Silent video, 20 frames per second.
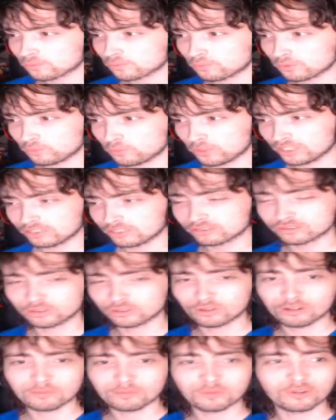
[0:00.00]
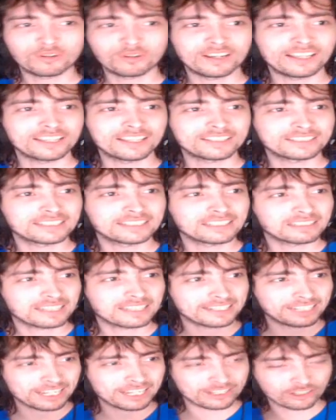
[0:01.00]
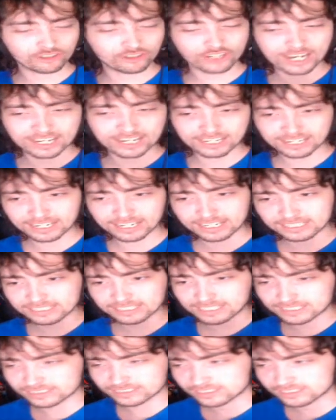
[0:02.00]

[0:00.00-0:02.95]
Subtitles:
pretty adorable and like energetic and